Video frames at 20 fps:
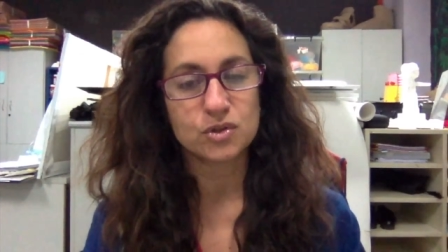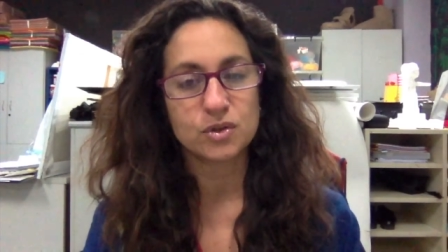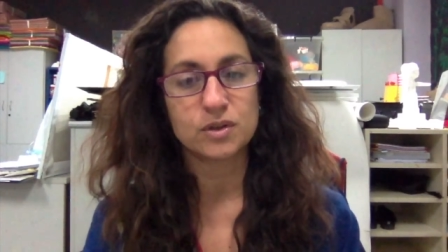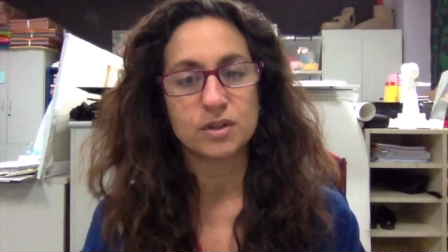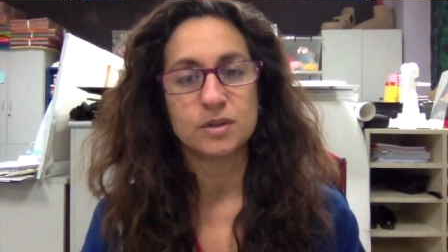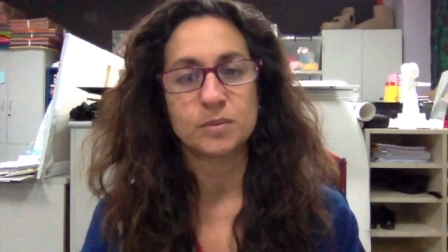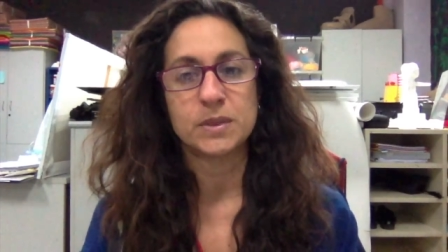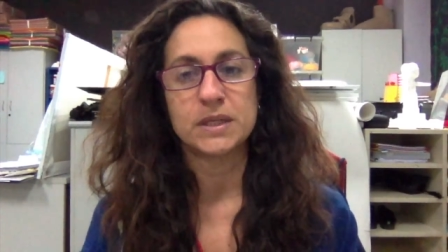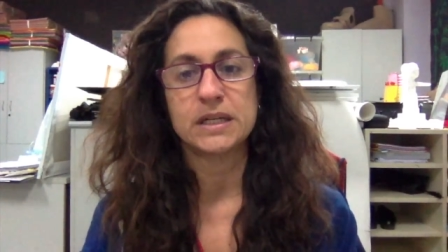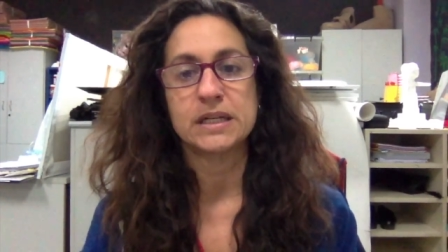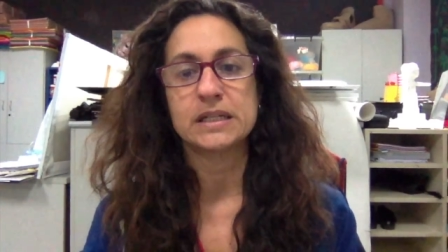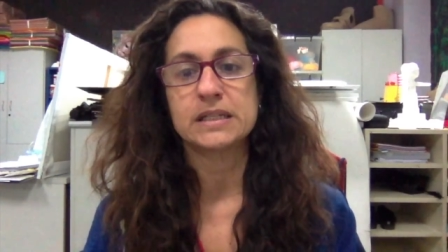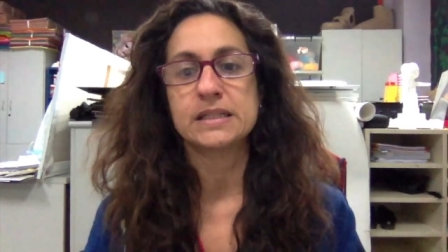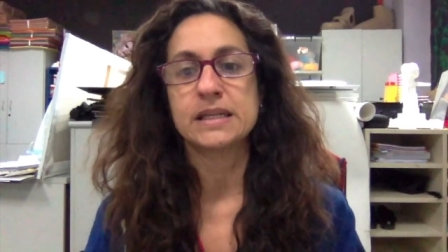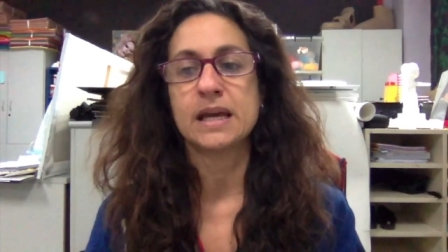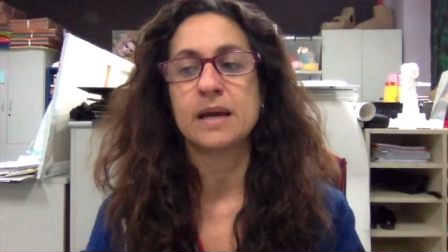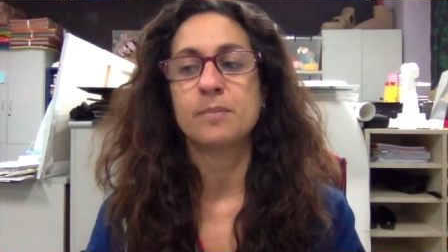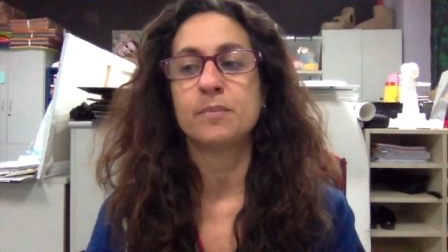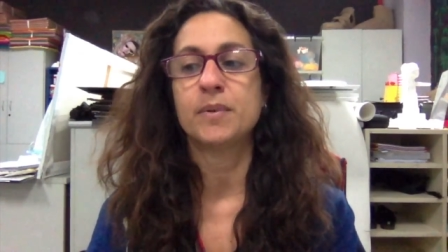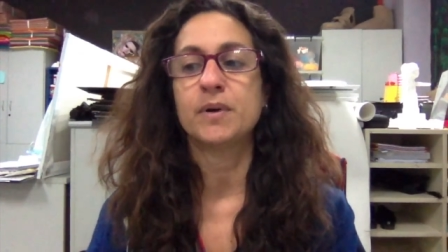them an
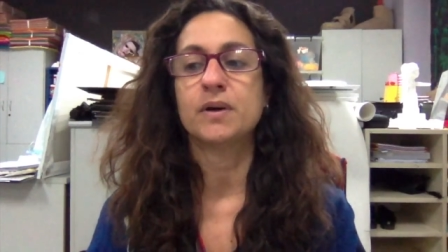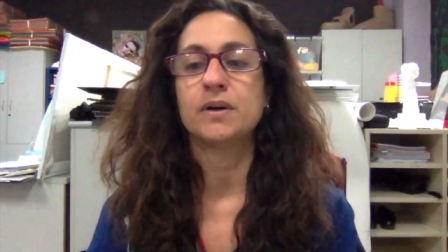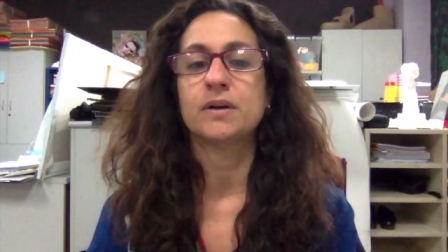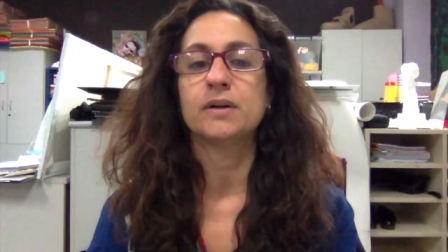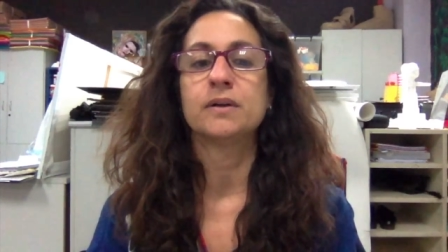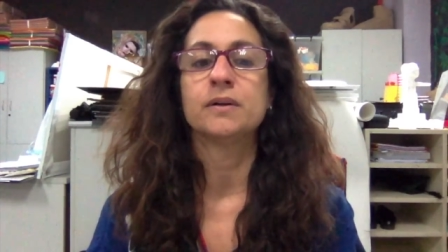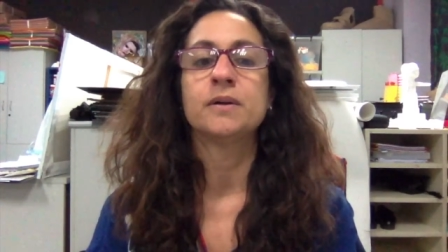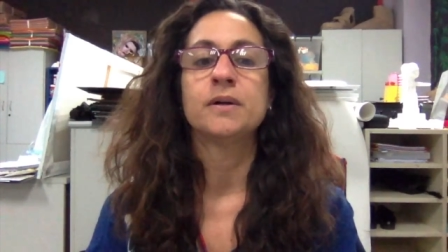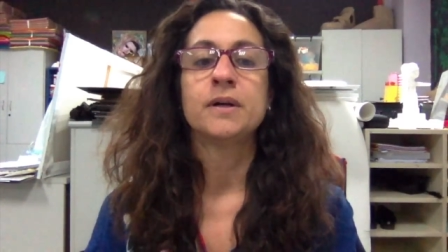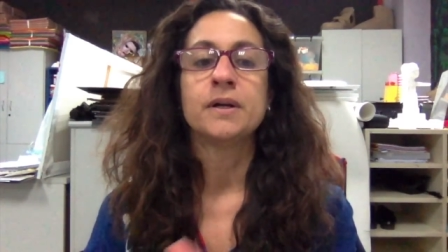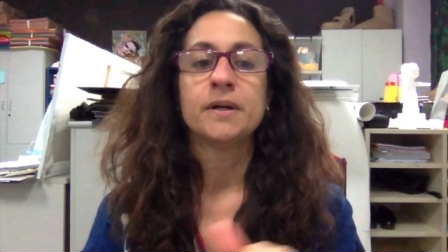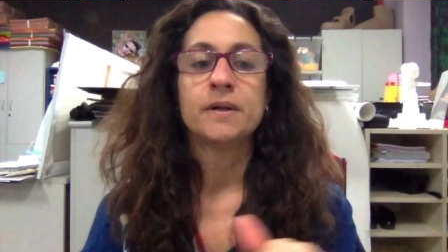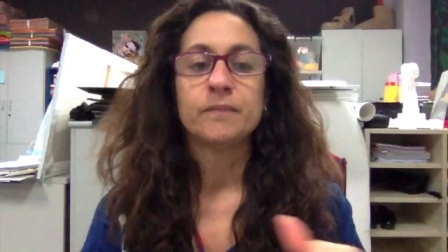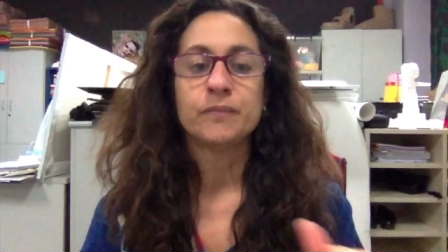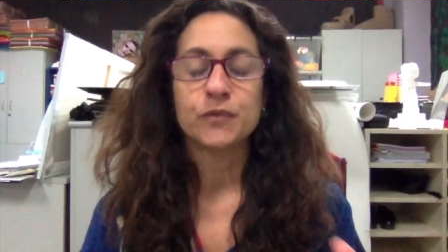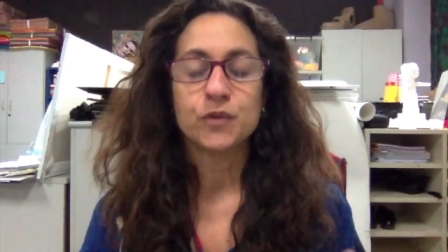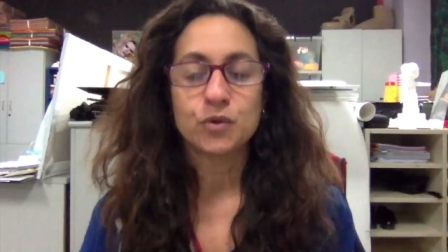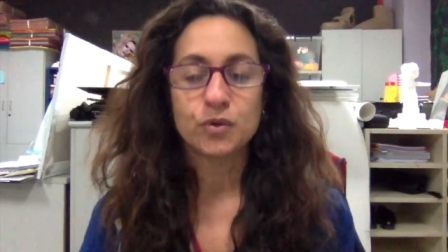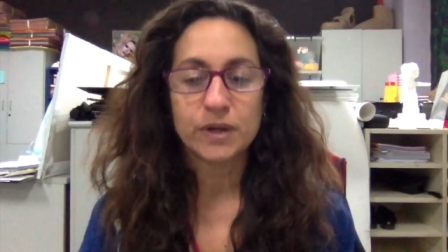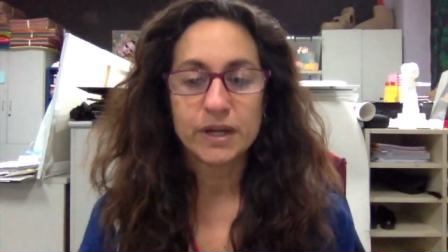example,
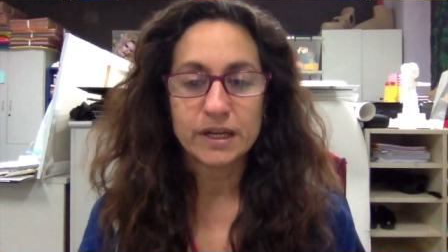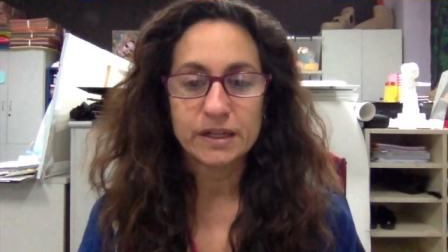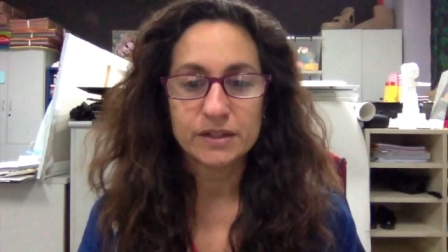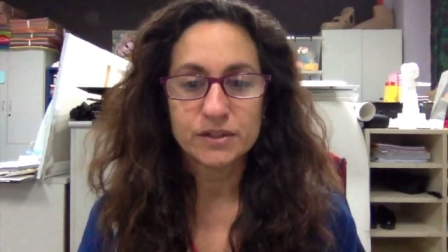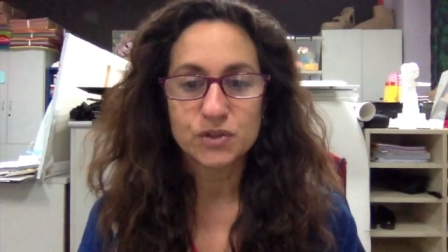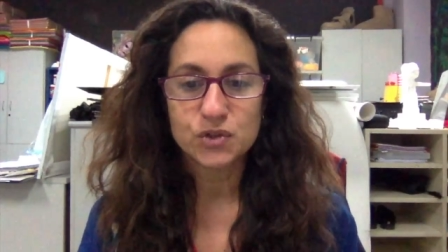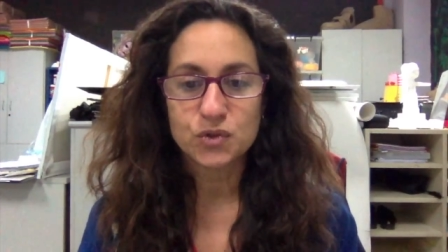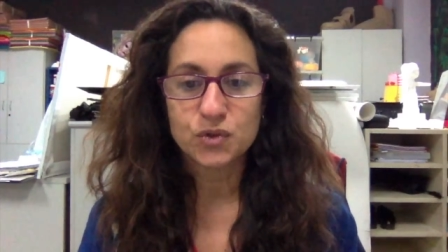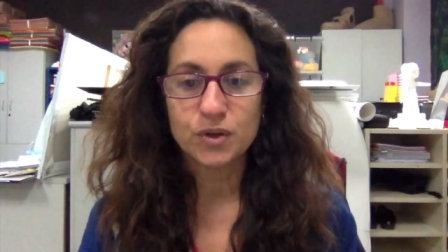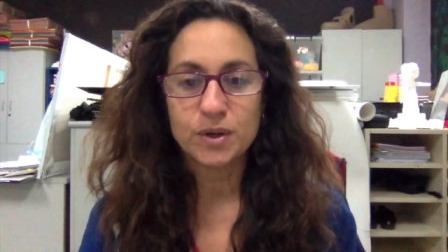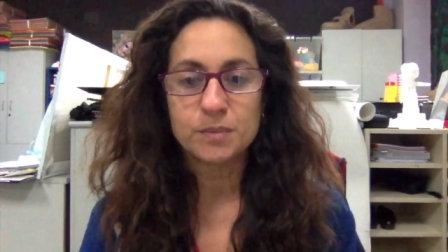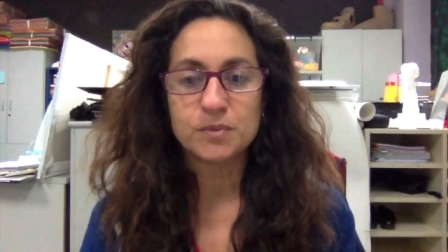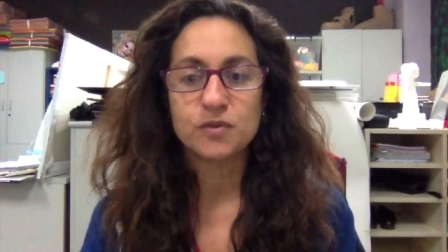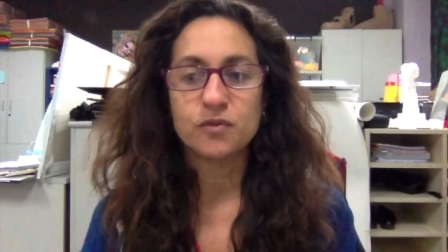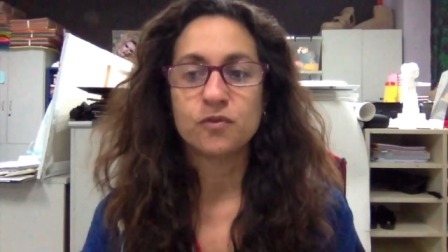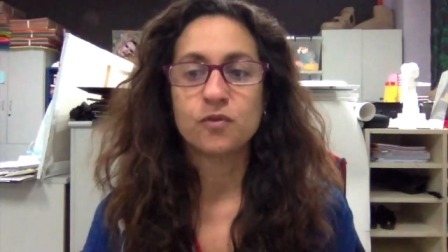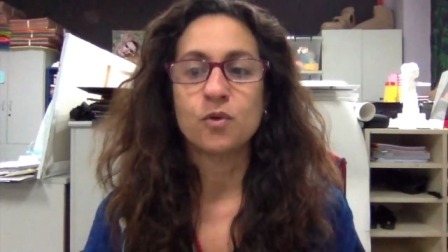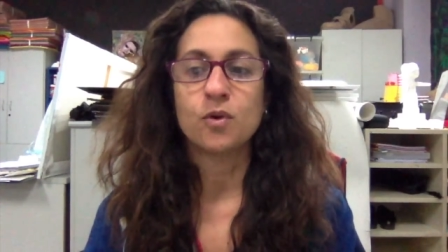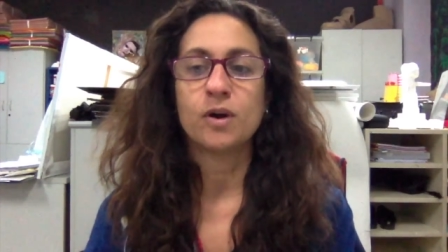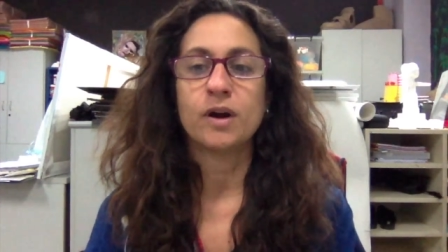create a script
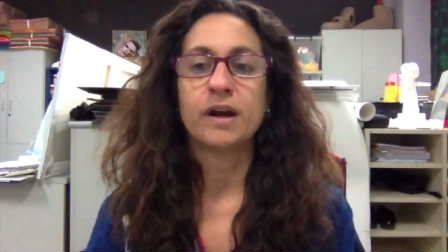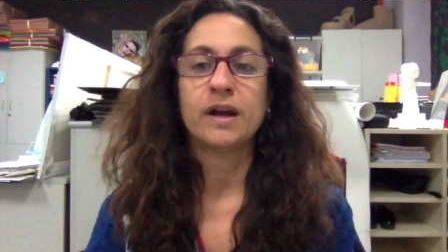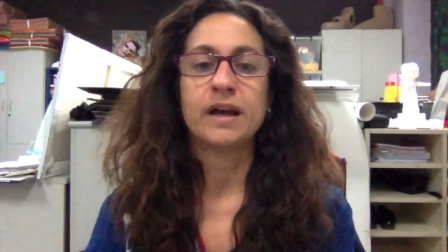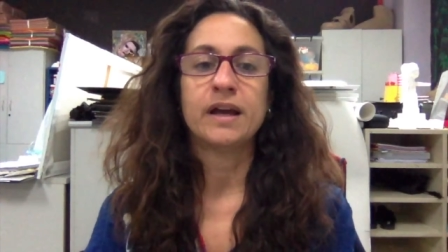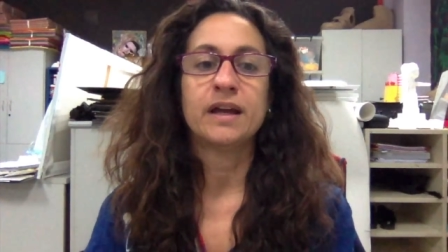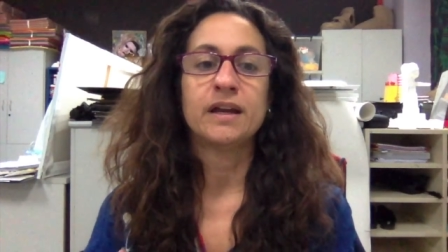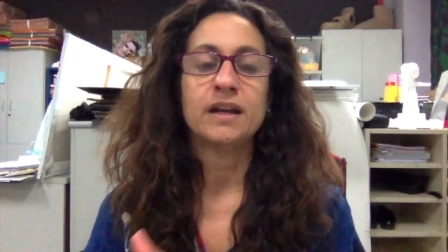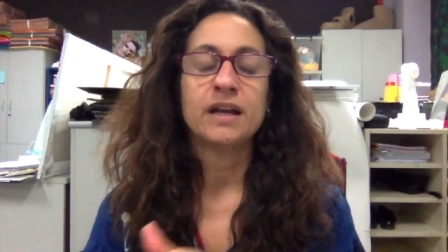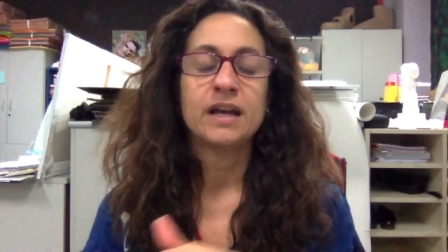for it.